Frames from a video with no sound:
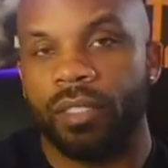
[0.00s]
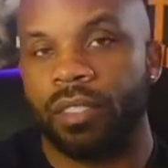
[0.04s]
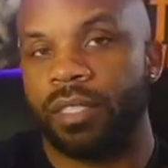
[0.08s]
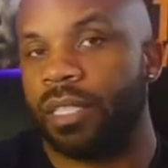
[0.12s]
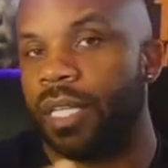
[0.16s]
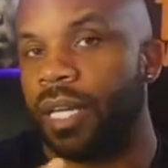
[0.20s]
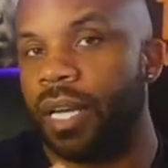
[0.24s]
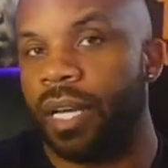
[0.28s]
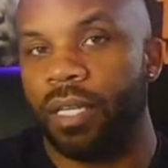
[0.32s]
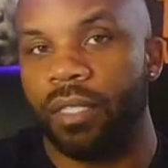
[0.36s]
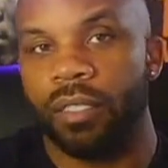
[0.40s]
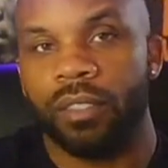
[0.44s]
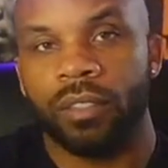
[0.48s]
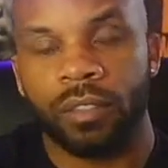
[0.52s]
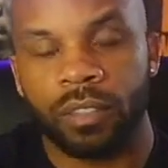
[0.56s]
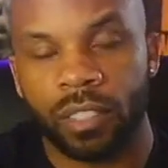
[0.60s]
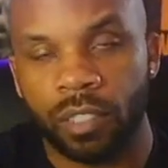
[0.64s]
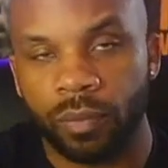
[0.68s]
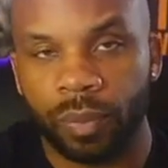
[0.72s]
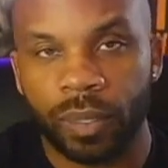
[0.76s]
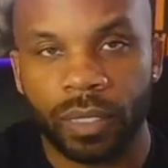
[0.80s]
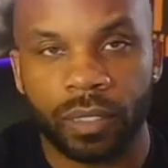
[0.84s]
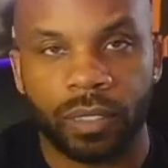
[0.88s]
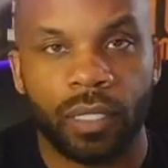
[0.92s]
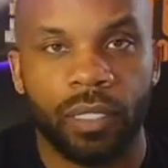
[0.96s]
Chat G
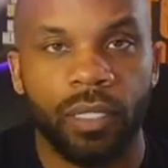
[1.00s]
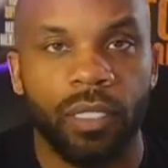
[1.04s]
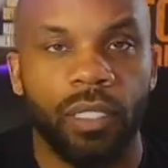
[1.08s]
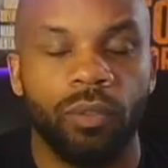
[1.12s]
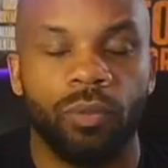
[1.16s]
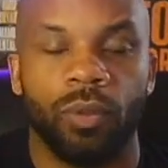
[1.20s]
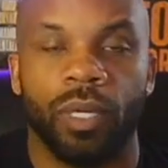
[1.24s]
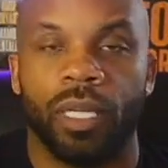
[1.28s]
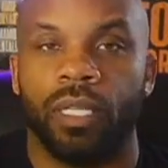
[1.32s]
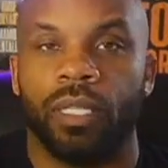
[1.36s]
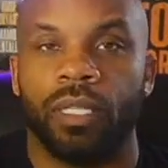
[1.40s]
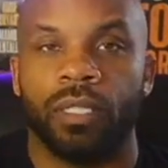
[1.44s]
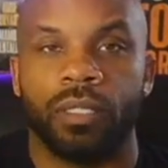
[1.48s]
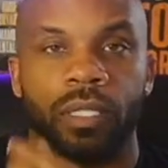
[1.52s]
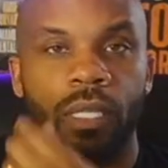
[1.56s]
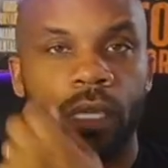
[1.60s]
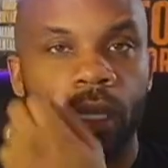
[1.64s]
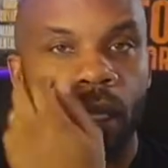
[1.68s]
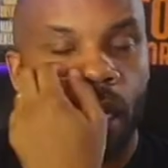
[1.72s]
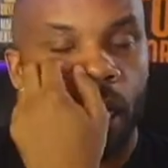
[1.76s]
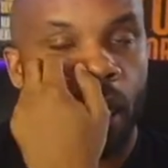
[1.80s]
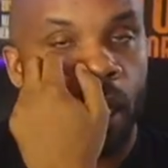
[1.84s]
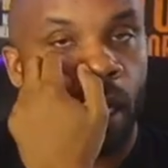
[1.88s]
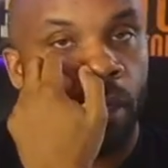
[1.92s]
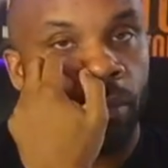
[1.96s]
P T, whether it's
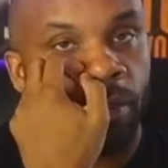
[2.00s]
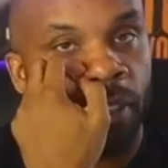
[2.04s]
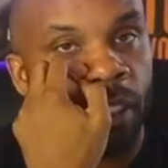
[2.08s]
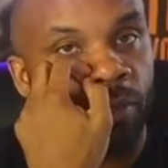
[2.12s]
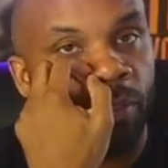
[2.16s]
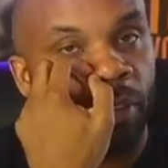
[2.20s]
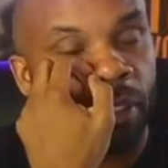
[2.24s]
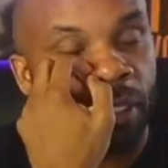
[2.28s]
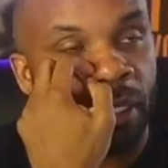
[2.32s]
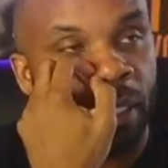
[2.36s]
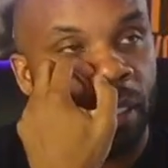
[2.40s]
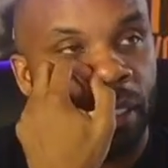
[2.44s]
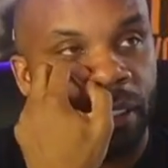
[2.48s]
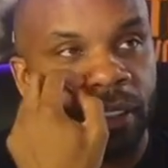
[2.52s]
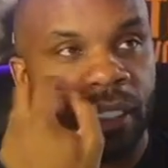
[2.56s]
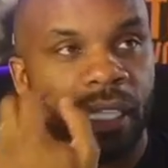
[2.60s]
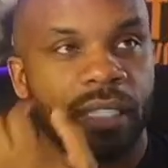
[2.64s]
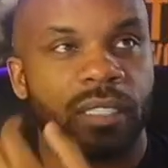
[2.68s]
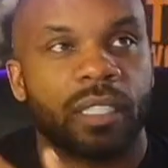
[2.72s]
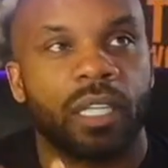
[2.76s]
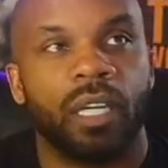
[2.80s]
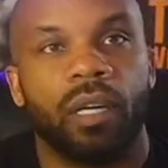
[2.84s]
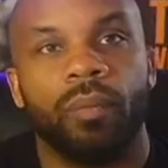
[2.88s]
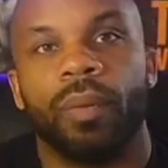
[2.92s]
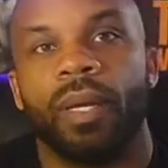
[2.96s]
uh, different things that's
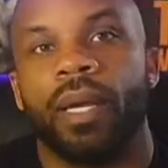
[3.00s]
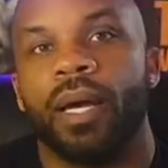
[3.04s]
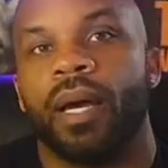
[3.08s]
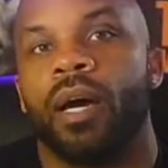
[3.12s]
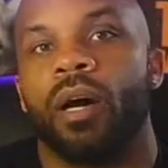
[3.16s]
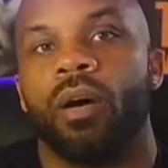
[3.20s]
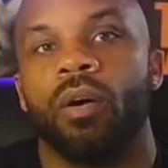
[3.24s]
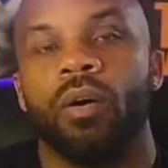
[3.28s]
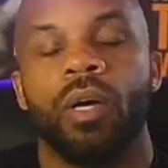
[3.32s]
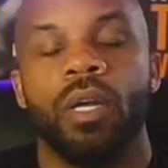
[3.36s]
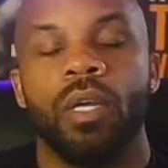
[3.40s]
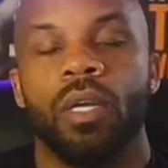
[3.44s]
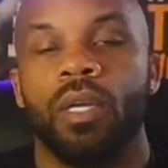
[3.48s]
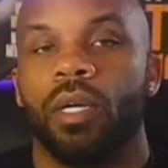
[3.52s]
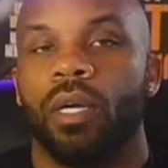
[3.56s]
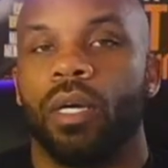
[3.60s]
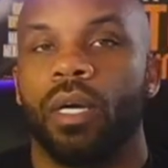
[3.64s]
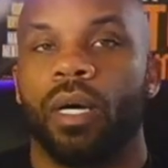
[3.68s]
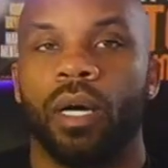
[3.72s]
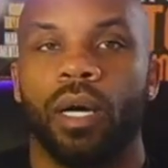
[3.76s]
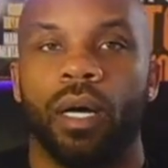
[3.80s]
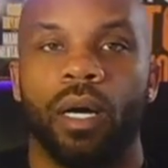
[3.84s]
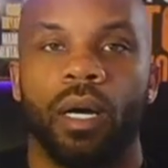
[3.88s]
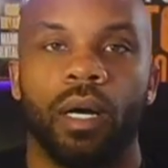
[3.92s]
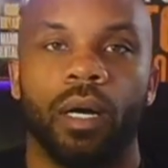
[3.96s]
coming out,
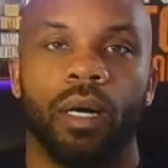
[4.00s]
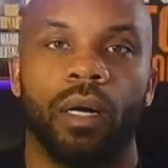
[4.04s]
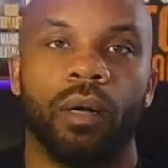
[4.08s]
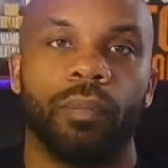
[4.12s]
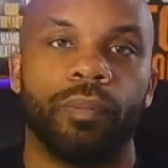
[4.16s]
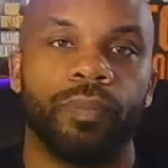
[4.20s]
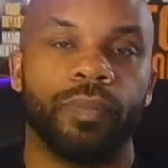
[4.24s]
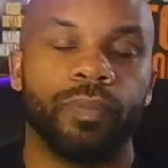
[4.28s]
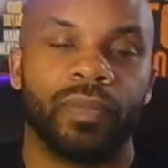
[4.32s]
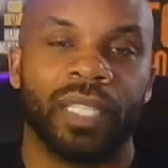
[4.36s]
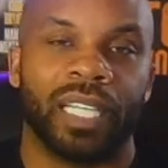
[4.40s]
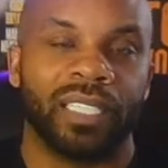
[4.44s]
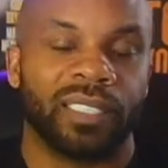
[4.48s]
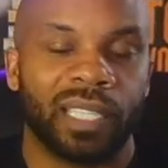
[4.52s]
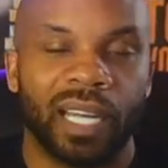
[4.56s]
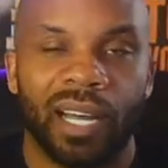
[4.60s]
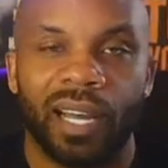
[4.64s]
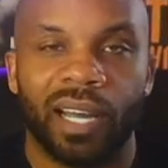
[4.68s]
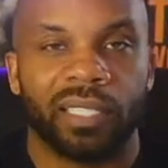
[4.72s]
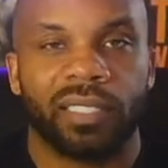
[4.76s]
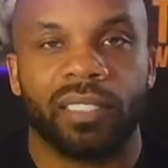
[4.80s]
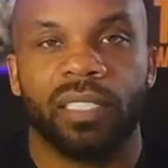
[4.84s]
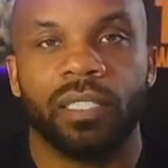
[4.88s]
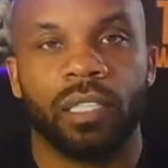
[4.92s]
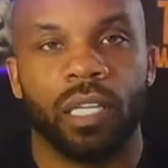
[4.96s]
uh, that's
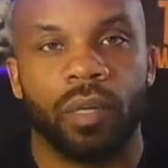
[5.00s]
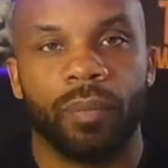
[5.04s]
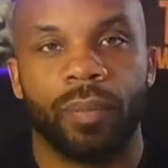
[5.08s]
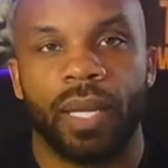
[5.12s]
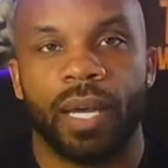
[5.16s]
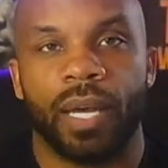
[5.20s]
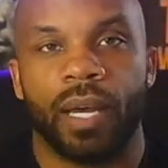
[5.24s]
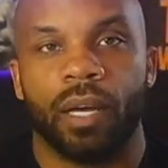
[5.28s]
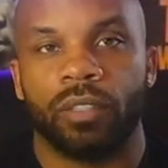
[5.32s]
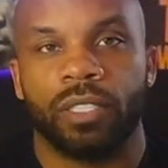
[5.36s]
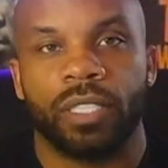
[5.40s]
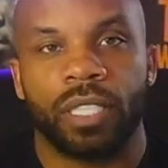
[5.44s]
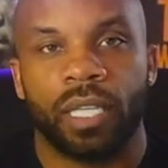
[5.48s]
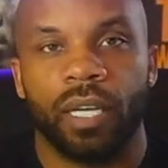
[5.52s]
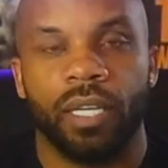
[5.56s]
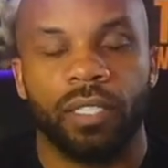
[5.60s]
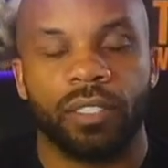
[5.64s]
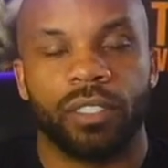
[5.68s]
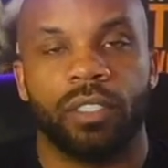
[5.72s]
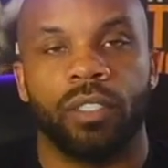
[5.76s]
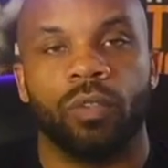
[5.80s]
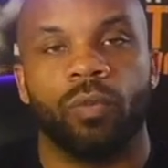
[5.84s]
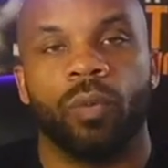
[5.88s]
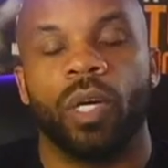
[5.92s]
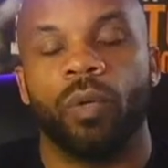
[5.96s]
constantly coming out, changing
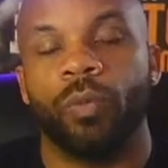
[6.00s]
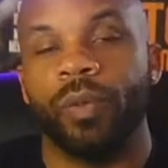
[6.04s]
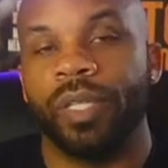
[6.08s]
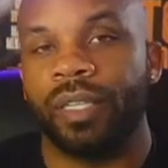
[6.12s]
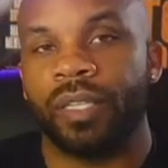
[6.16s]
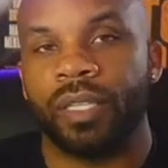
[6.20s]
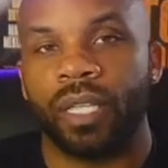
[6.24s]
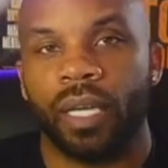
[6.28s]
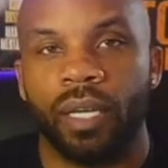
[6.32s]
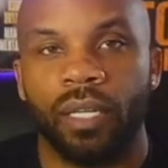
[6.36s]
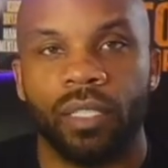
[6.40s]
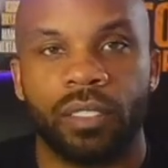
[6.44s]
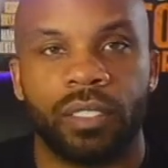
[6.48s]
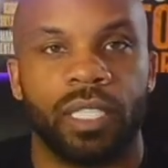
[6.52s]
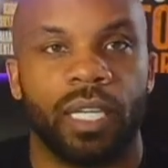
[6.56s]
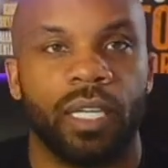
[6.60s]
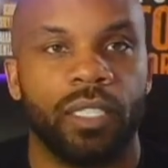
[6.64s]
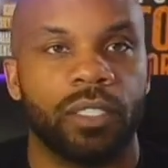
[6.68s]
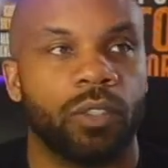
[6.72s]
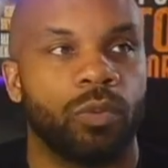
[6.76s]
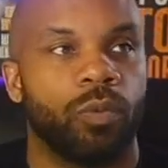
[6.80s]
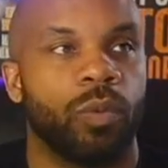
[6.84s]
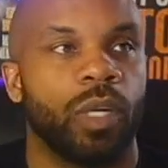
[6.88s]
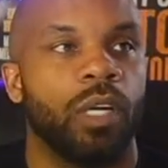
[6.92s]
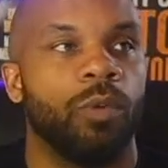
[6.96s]
the way we think, changing
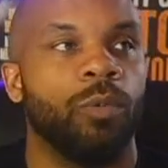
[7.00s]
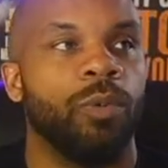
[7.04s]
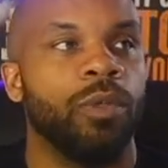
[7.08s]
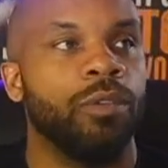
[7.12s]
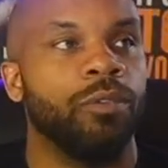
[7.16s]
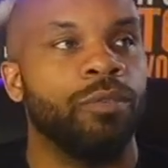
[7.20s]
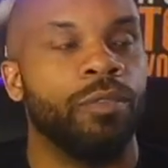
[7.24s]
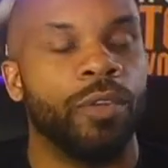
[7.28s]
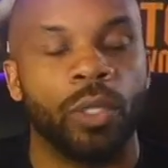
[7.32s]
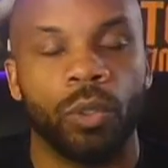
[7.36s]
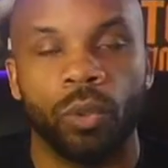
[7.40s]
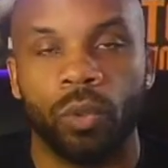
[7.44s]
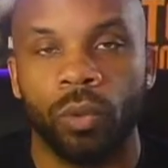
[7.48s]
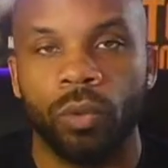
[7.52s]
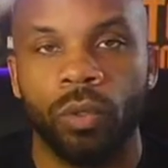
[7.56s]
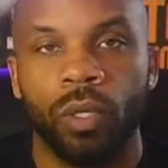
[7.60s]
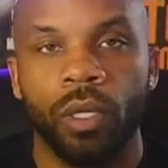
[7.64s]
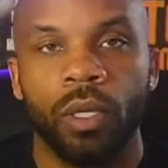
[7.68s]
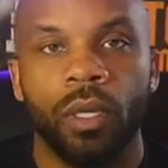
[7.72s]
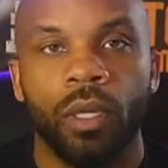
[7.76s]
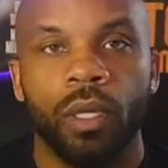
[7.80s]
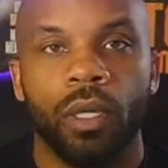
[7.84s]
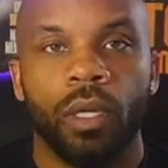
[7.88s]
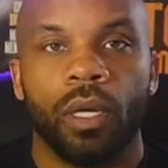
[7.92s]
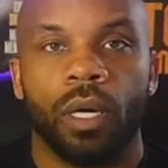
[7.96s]
the way we view,
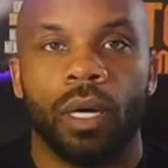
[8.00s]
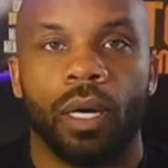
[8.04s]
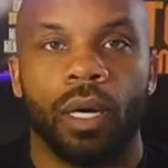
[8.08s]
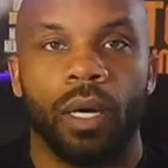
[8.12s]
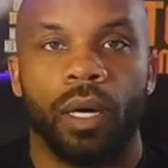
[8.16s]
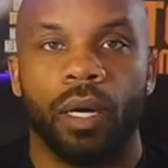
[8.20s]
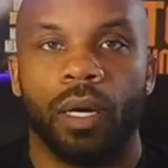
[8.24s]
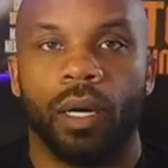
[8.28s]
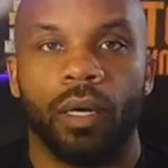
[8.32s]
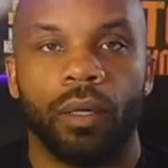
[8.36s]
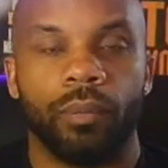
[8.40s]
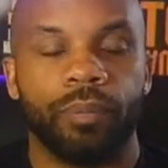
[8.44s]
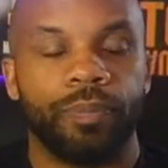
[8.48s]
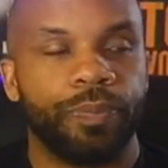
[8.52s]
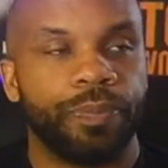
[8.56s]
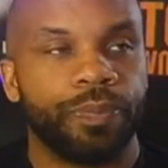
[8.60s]
uh,